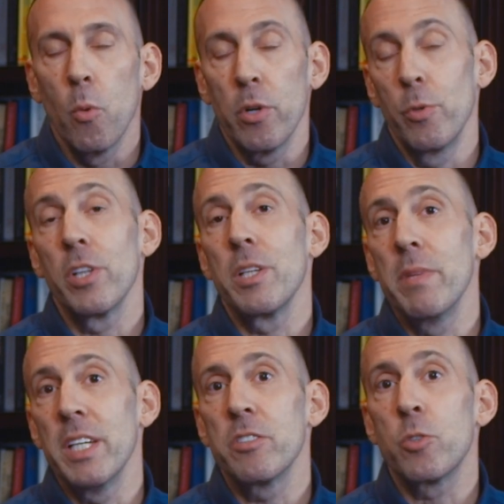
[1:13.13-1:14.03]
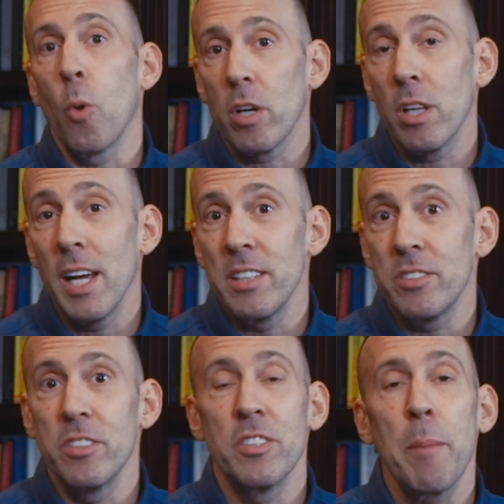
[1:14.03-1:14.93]
What it really means to our
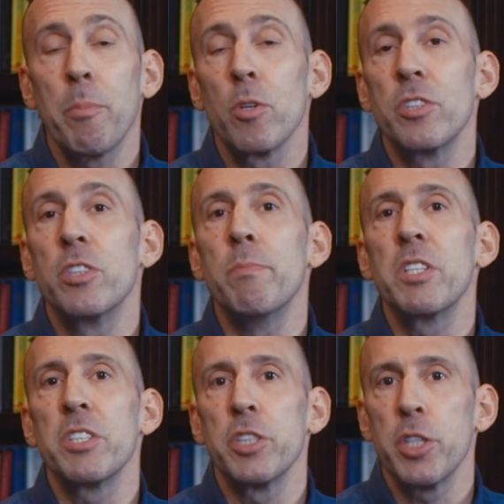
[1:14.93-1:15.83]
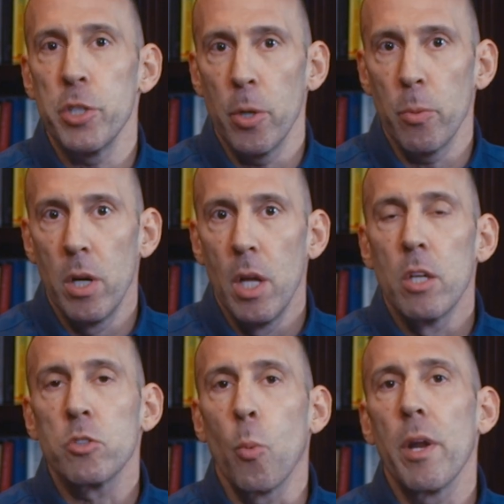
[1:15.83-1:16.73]
clients is that person is missing to you.
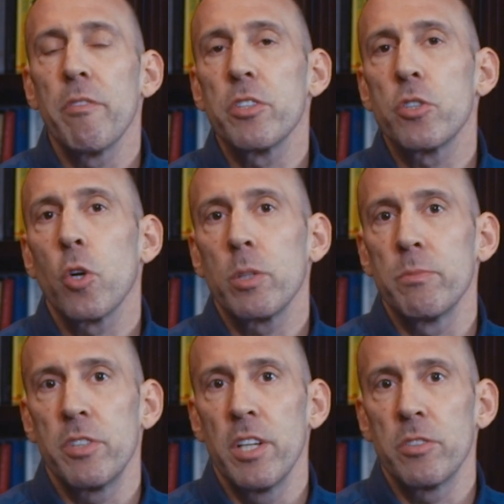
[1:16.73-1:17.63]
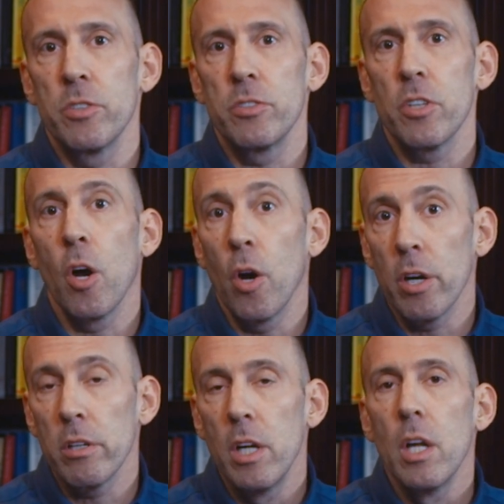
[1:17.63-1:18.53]
So whatever the circumstances
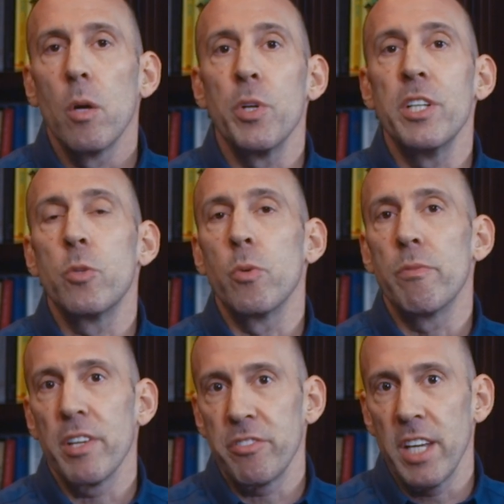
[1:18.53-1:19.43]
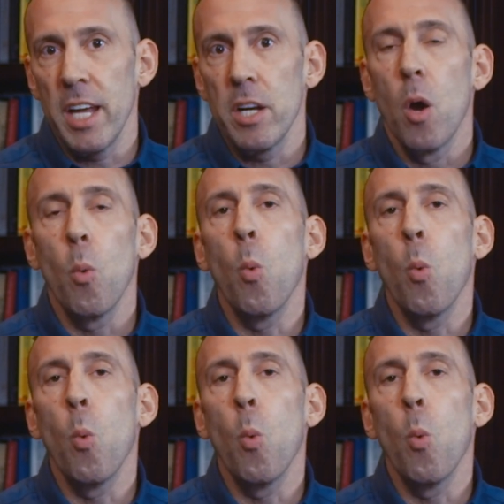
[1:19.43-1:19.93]
are, we need to investigate.